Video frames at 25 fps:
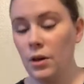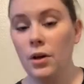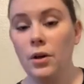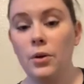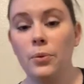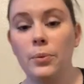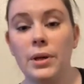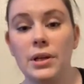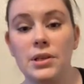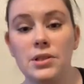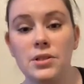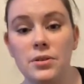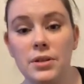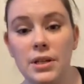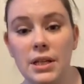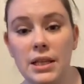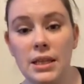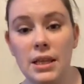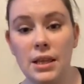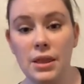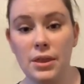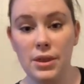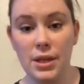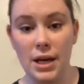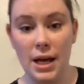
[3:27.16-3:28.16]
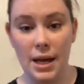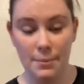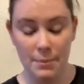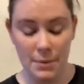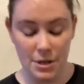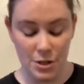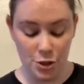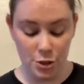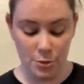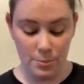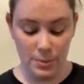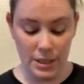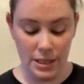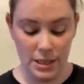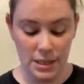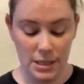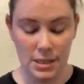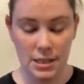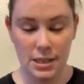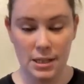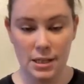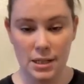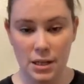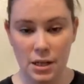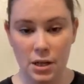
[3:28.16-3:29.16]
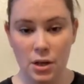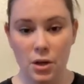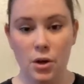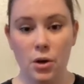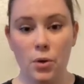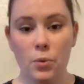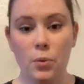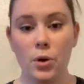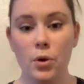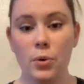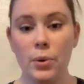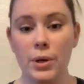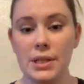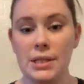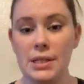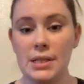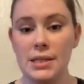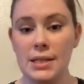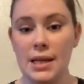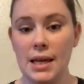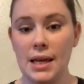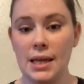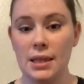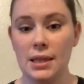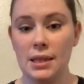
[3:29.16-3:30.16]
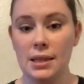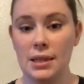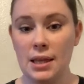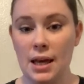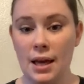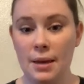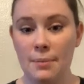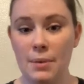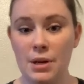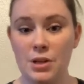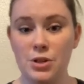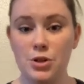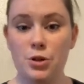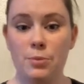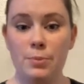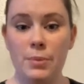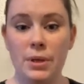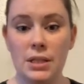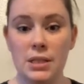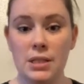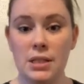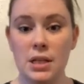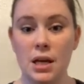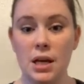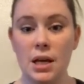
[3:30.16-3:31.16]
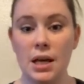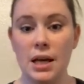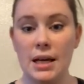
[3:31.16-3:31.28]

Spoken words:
We also need the thigh measurement. We're going to take the thigh measurement